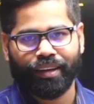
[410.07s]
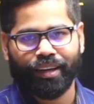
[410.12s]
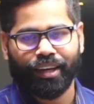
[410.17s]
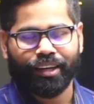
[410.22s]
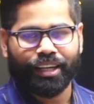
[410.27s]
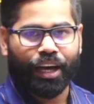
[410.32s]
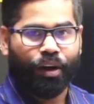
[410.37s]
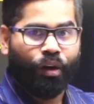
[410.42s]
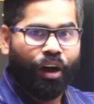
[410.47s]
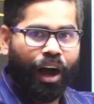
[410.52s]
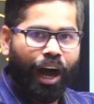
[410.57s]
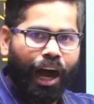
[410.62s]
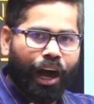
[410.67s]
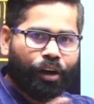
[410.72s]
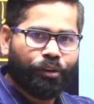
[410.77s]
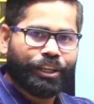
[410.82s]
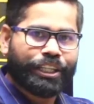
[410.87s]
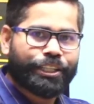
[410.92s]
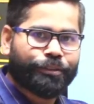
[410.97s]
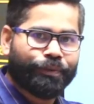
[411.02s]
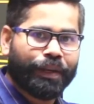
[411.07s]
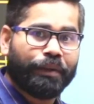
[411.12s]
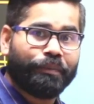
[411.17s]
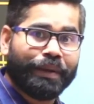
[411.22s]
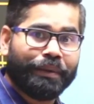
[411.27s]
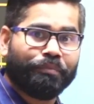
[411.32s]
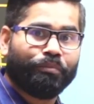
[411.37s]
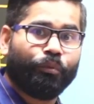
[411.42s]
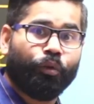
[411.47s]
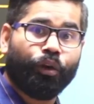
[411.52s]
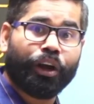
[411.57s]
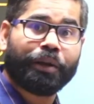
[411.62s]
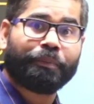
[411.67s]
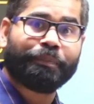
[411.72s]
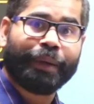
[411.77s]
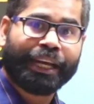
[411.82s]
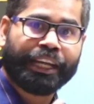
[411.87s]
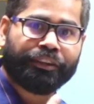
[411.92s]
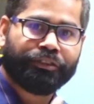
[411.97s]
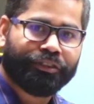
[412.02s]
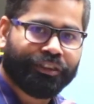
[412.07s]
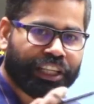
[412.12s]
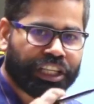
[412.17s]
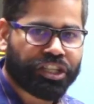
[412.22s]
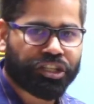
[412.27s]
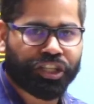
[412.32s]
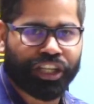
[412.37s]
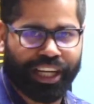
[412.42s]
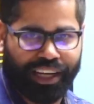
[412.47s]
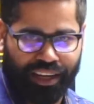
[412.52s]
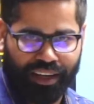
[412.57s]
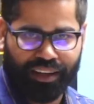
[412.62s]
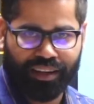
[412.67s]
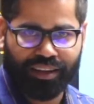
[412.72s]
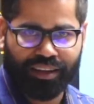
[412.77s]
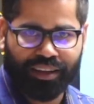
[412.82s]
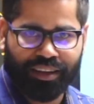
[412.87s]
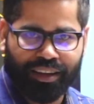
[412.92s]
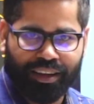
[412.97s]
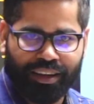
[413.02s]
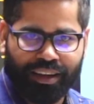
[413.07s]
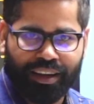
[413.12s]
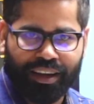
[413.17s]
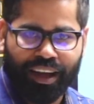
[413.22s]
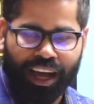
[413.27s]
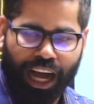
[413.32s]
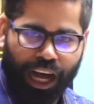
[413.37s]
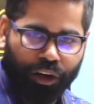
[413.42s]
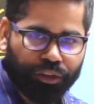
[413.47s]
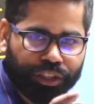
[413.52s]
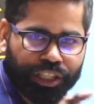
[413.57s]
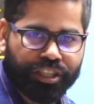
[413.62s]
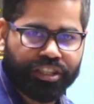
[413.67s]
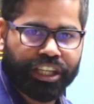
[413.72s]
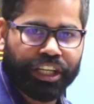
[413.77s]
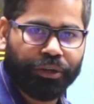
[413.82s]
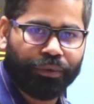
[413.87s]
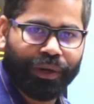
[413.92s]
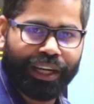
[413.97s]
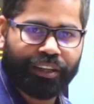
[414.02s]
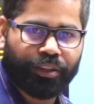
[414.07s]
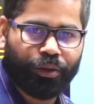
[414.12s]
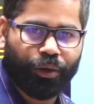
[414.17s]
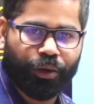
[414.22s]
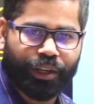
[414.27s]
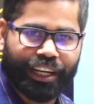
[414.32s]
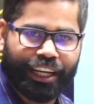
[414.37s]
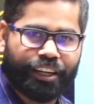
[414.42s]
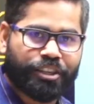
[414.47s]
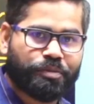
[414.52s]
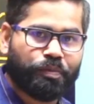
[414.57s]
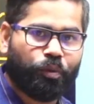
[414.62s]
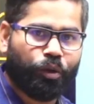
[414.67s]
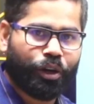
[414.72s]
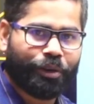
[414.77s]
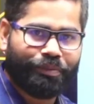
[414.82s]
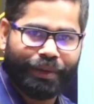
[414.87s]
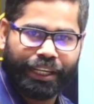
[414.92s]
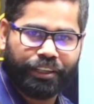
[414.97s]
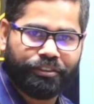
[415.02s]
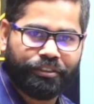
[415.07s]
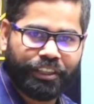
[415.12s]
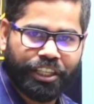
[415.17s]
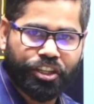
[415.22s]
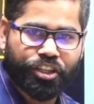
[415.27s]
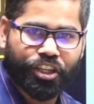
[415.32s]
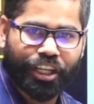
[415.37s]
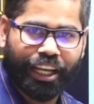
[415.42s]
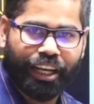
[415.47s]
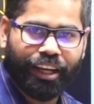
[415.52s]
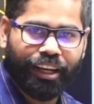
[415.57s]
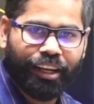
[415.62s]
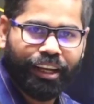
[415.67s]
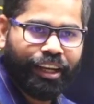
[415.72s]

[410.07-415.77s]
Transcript: Now, how it will be more beneficial? How this QR code is more beneficial?